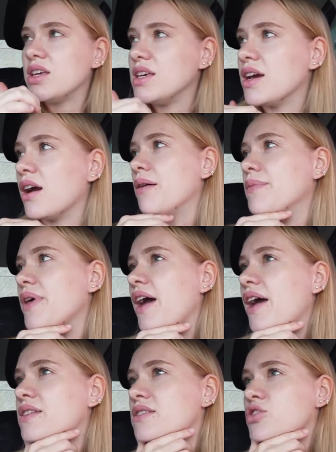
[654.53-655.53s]
Yeah,
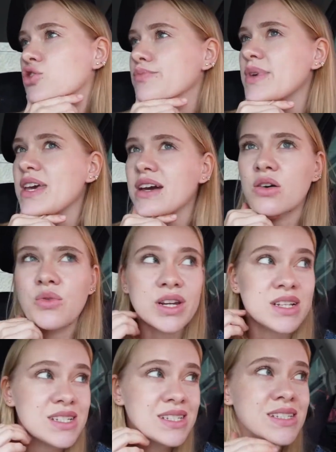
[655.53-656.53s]
and in Jamaica,
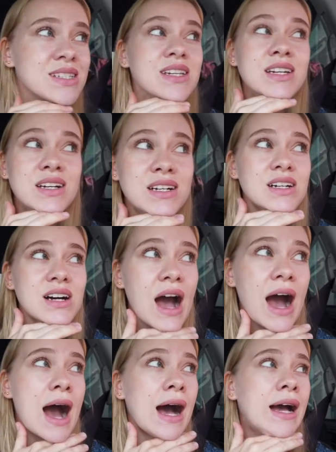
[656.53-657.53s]
when I'm sick,
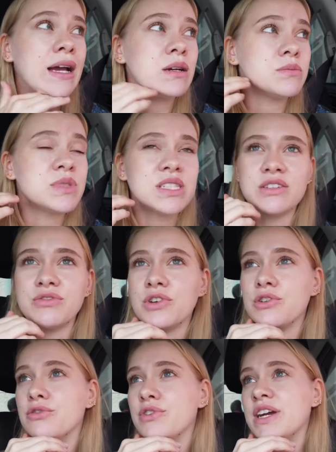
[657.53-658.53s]
I am sick
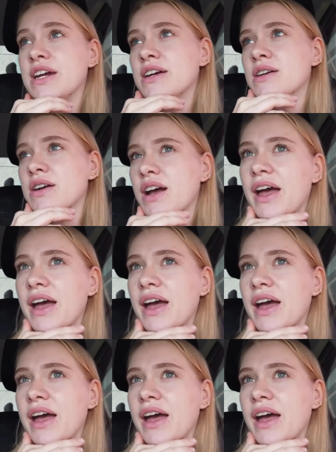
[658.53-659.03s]
very rare.